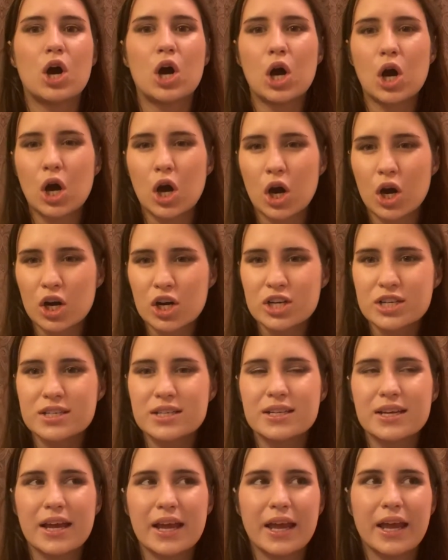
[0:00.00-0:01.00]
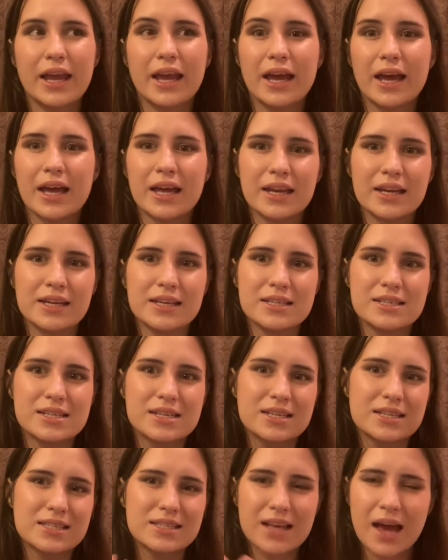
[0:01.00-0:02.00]
art and
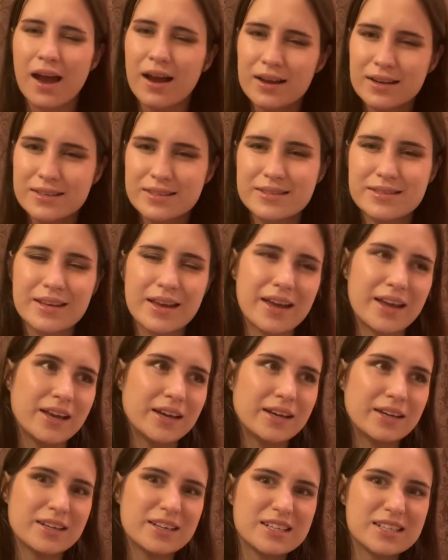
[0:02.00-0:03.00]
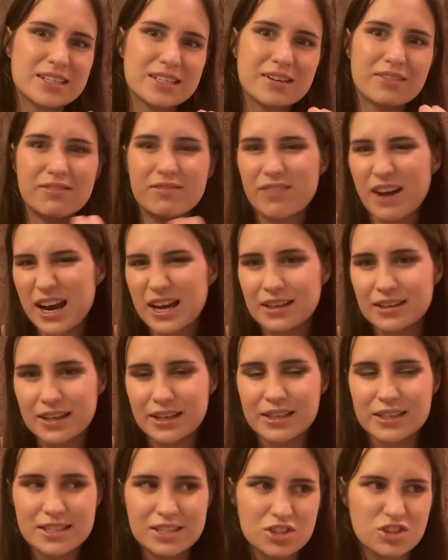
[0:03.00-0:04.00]
sex and
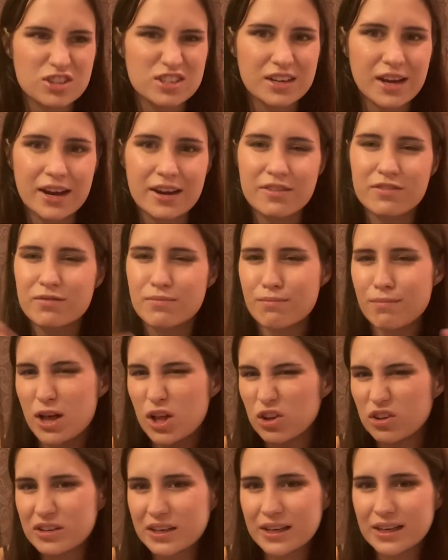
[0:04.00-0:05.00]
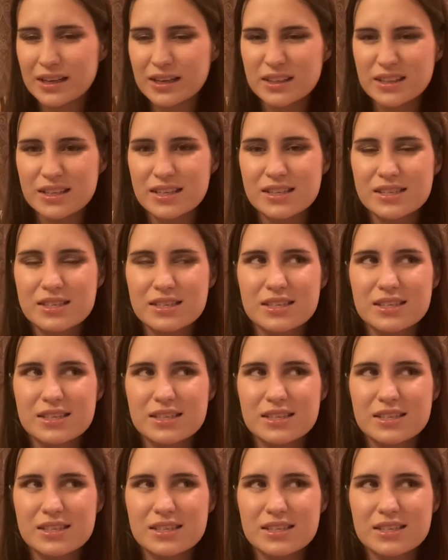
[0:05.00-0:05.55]
violence just kind of melded in this